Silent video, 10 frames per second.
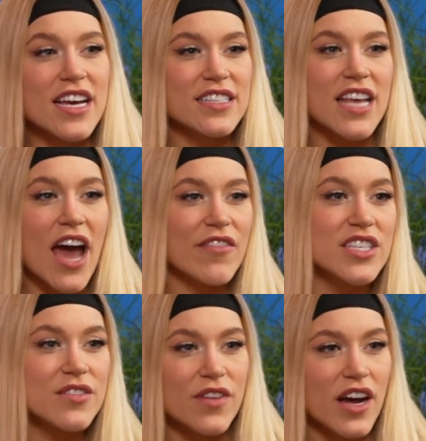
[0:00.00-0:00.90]
So they're
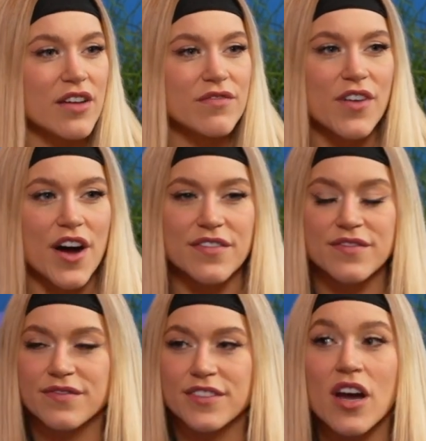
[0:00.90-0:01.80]
having to fight five
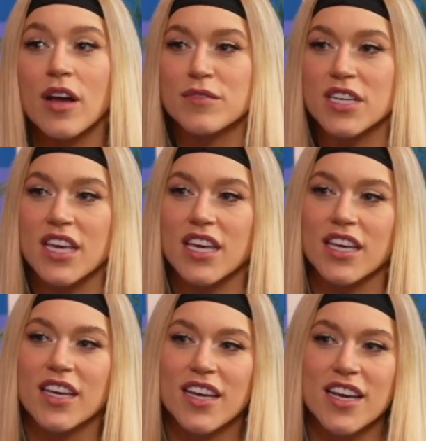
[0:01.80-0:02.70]
times a
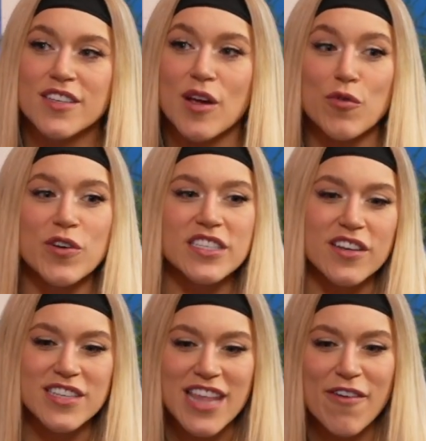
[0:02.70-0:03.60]
year. So I'm always
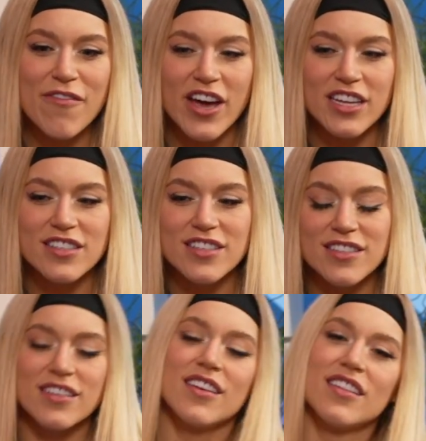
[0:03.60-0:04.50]
going to their fights.